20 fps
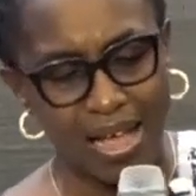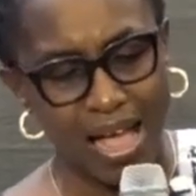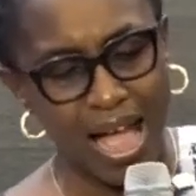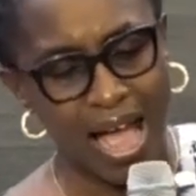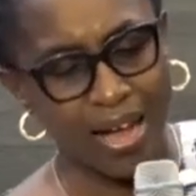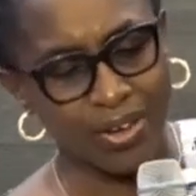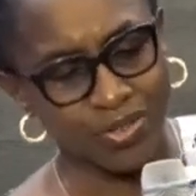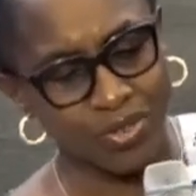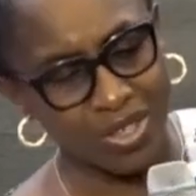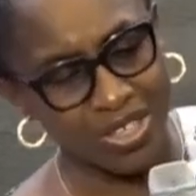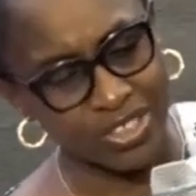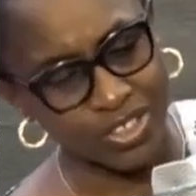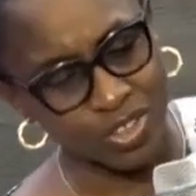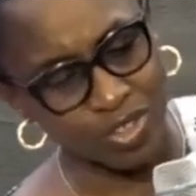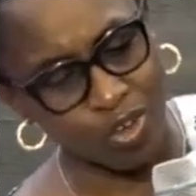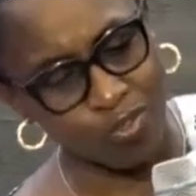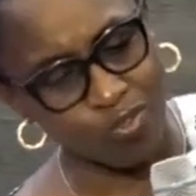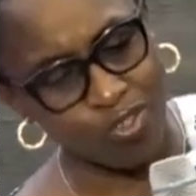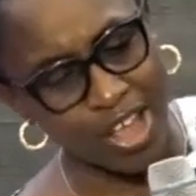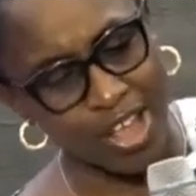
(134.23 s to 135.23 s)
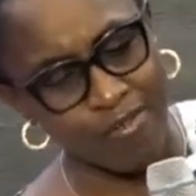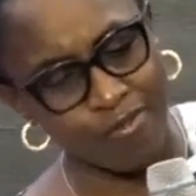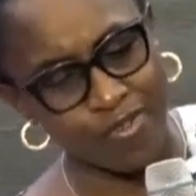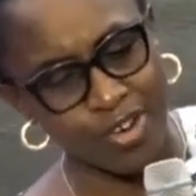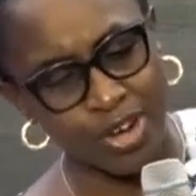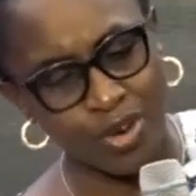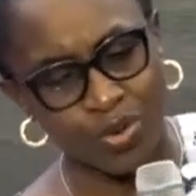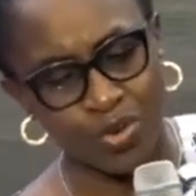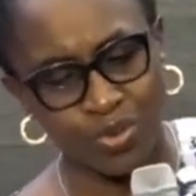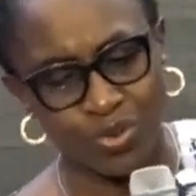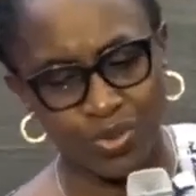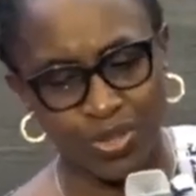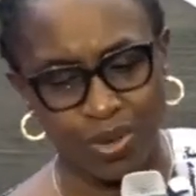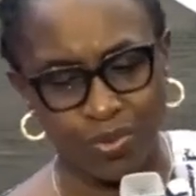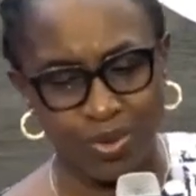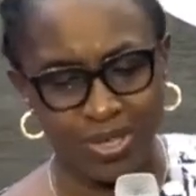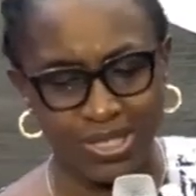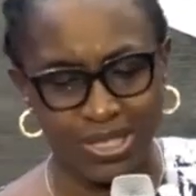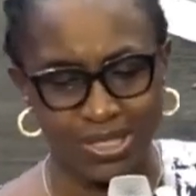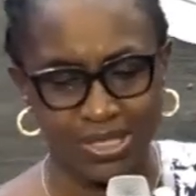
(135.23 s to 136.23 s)
acknowledging of every good
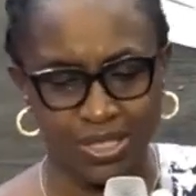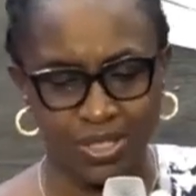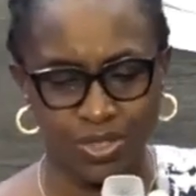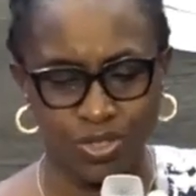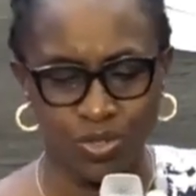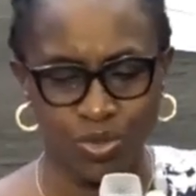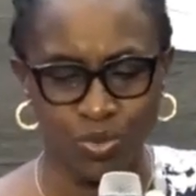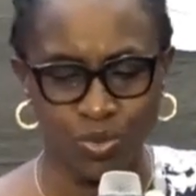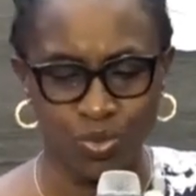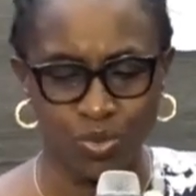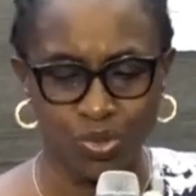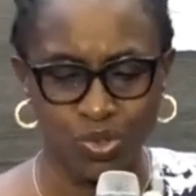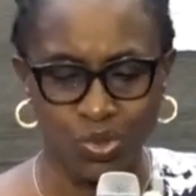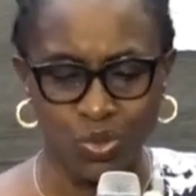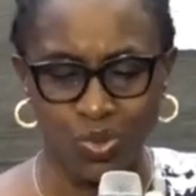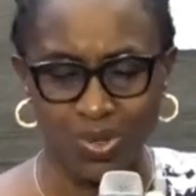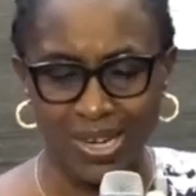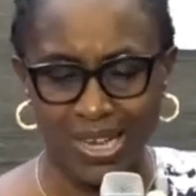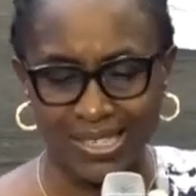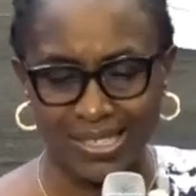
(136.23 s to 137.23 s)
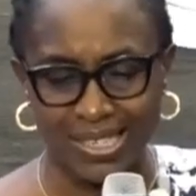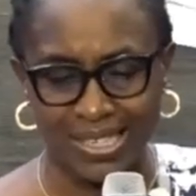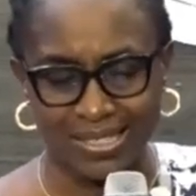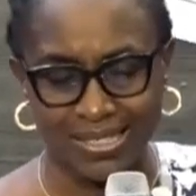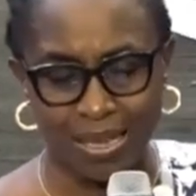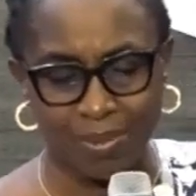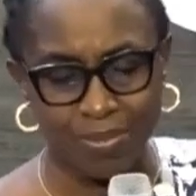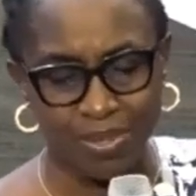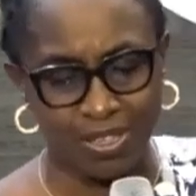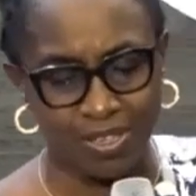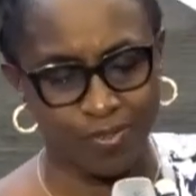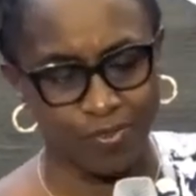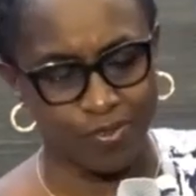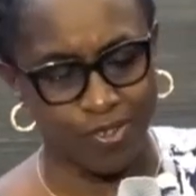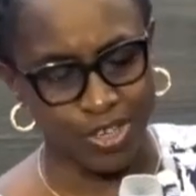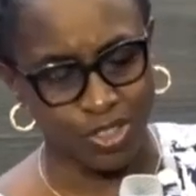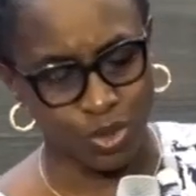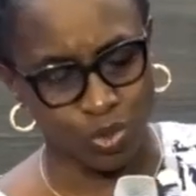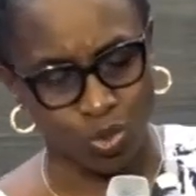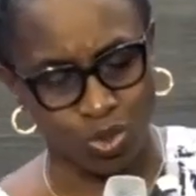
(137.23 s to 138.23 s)
thing which is in you. So let's examine the
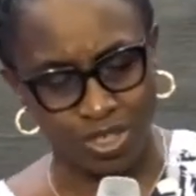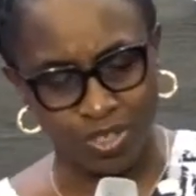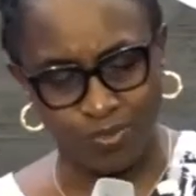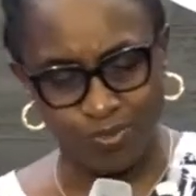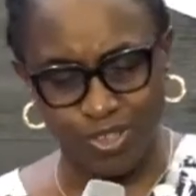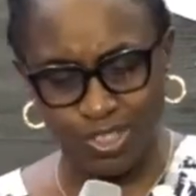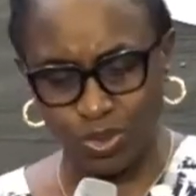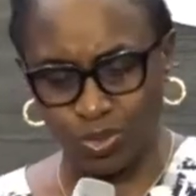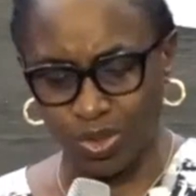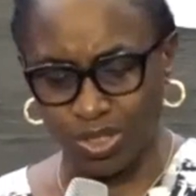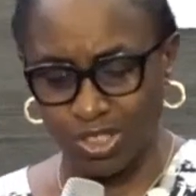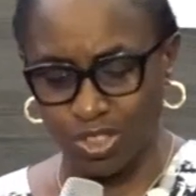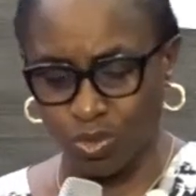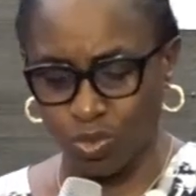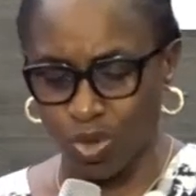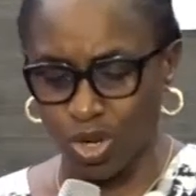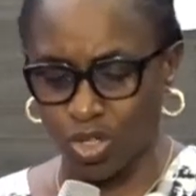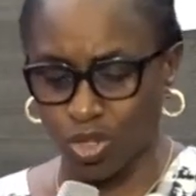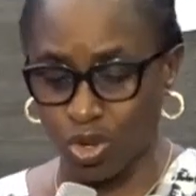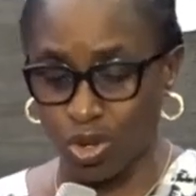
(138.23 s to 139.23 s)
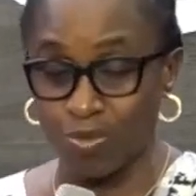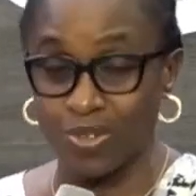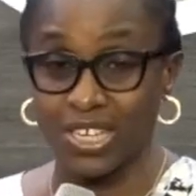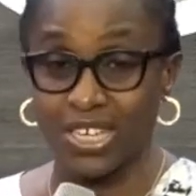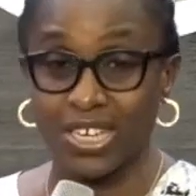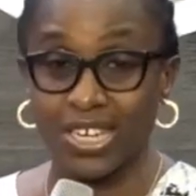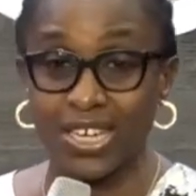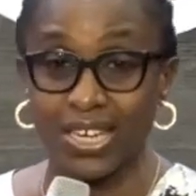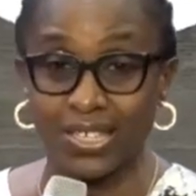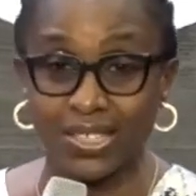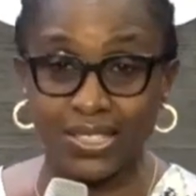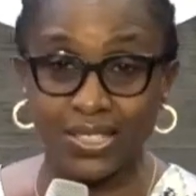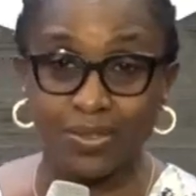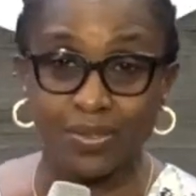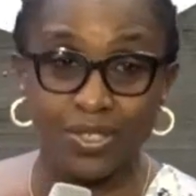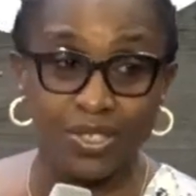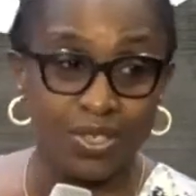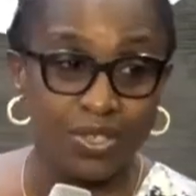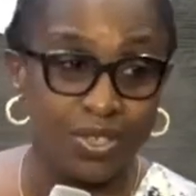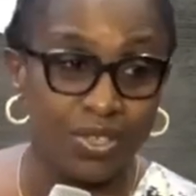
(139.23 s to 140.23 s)
first word. The first word is the word communicate.
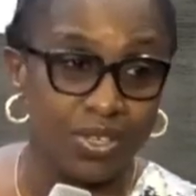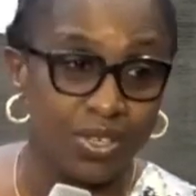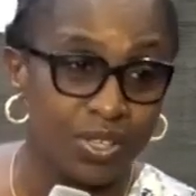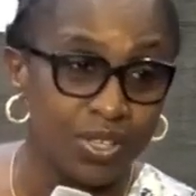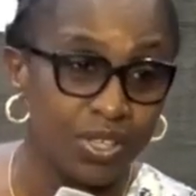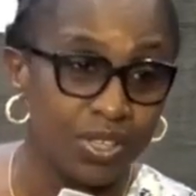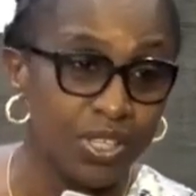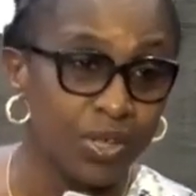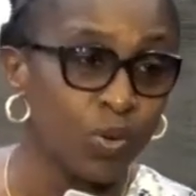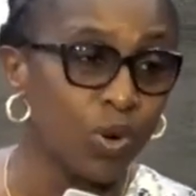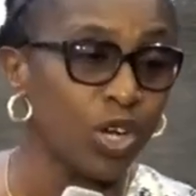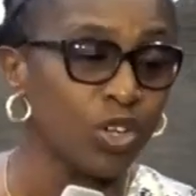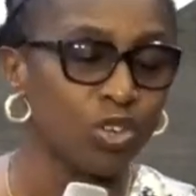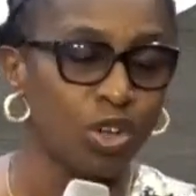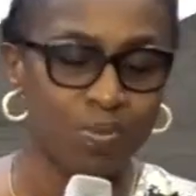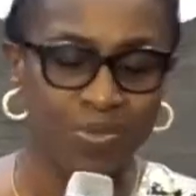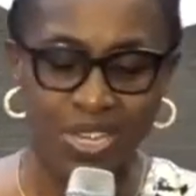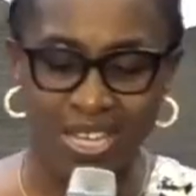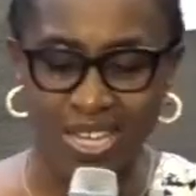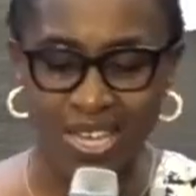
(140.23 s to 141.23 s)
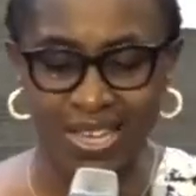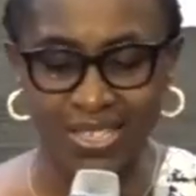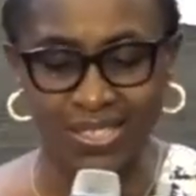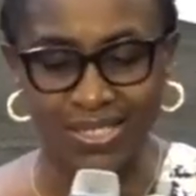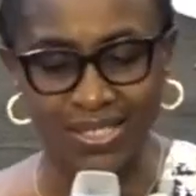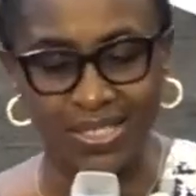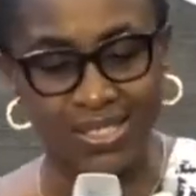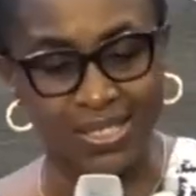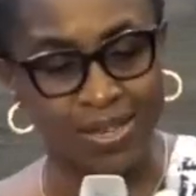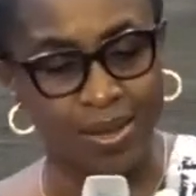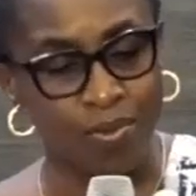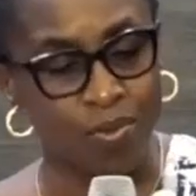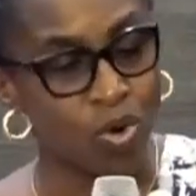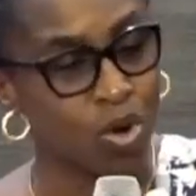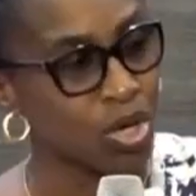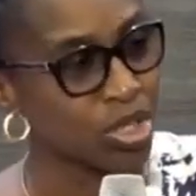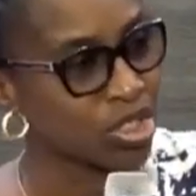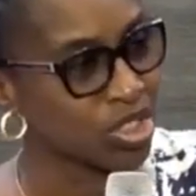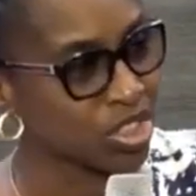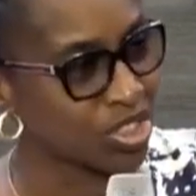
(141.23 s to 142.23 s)
The word communicate is the same
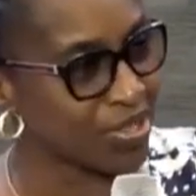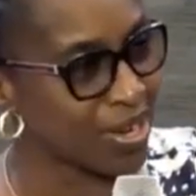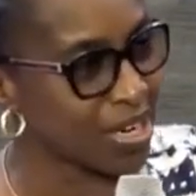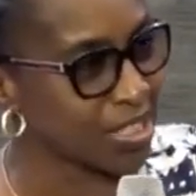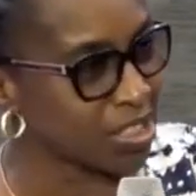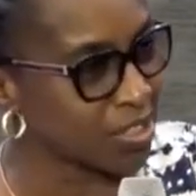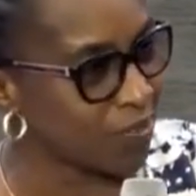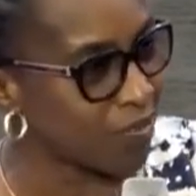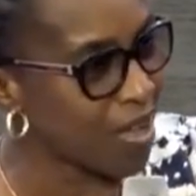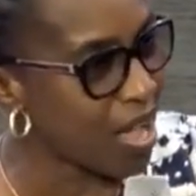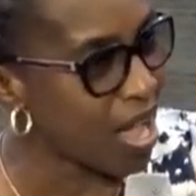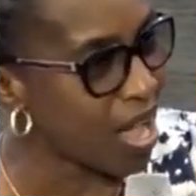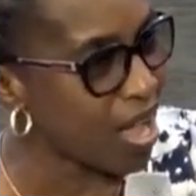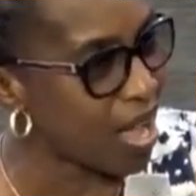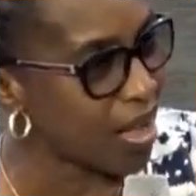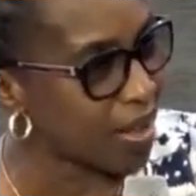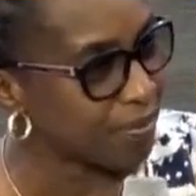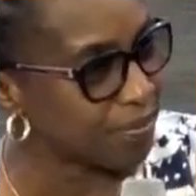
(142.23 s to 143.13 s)
word transfer.